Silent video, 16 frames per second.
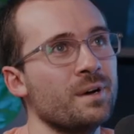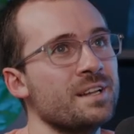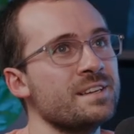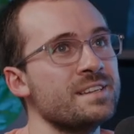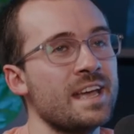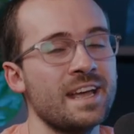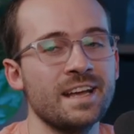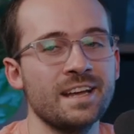
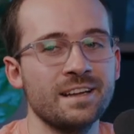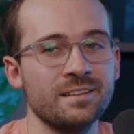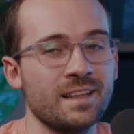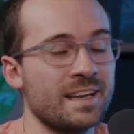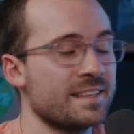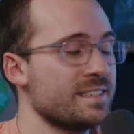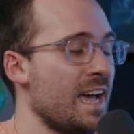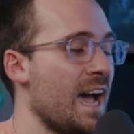mundane
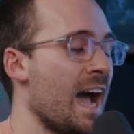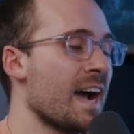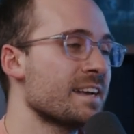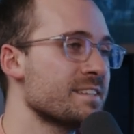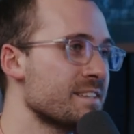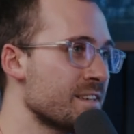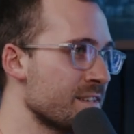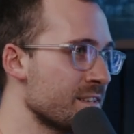like
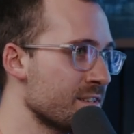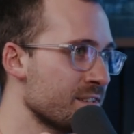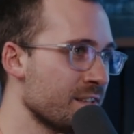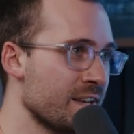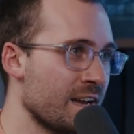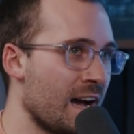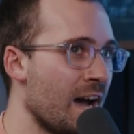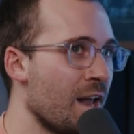taxes.
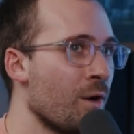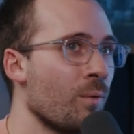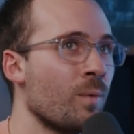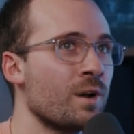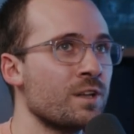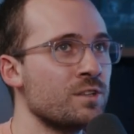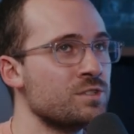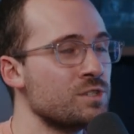Like I don't
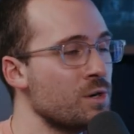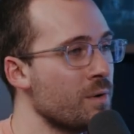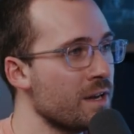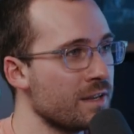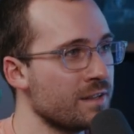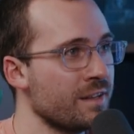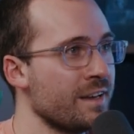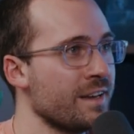want to do
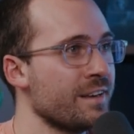it.